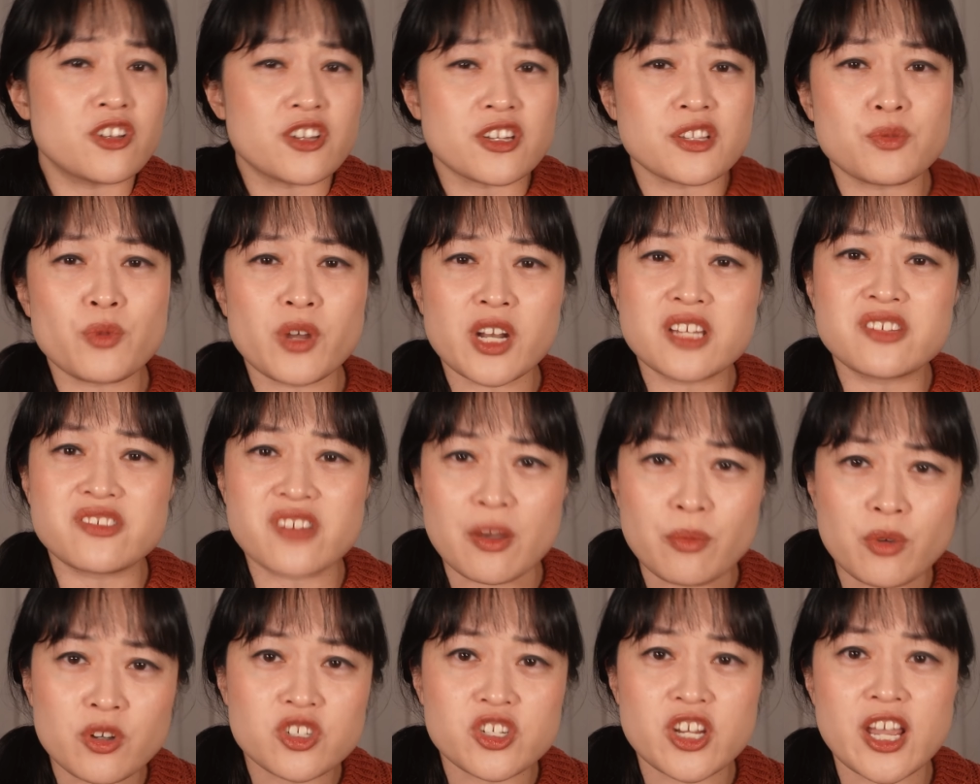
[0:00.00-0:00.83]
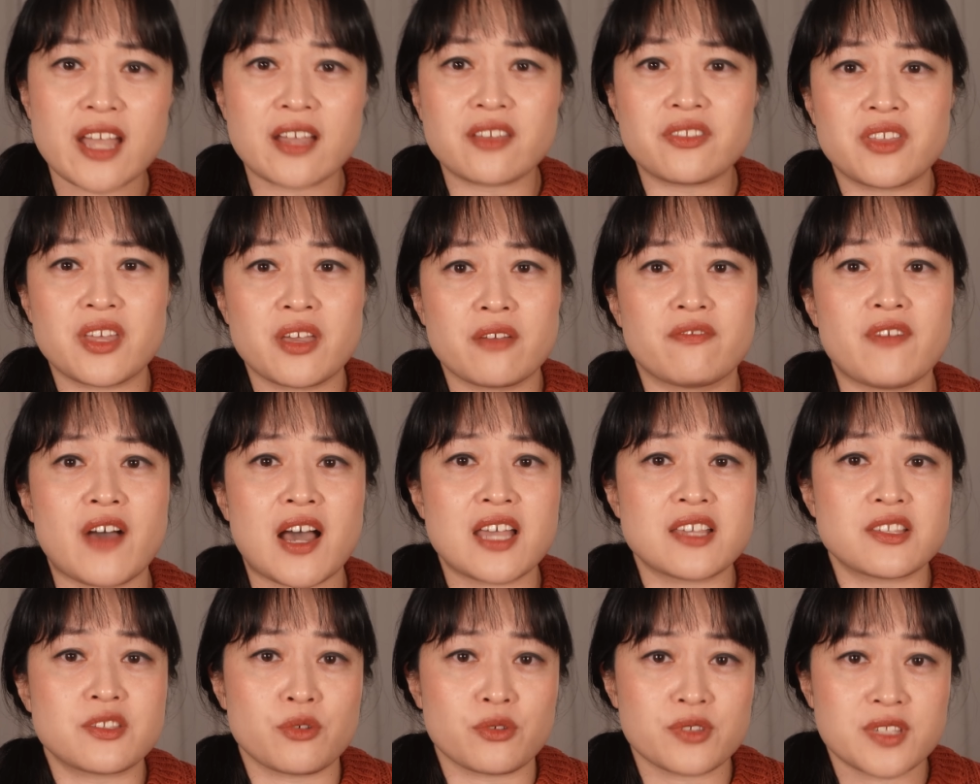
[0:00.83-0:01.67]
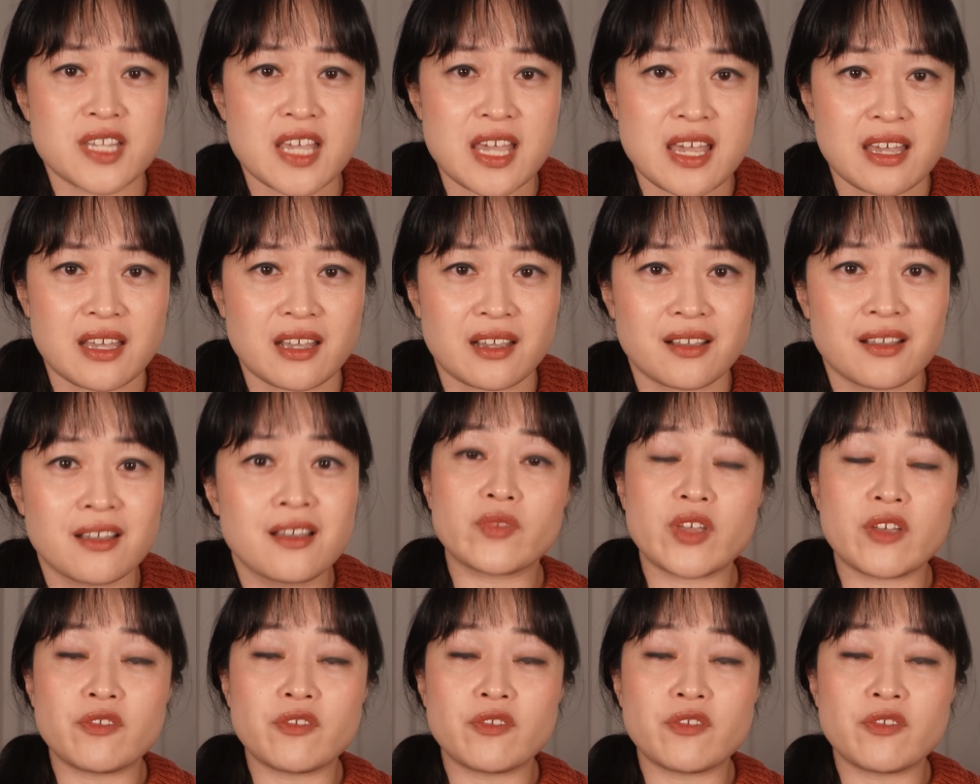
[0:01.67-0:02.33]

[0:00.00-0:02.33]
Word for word: you just want to double check the advice you're seeing.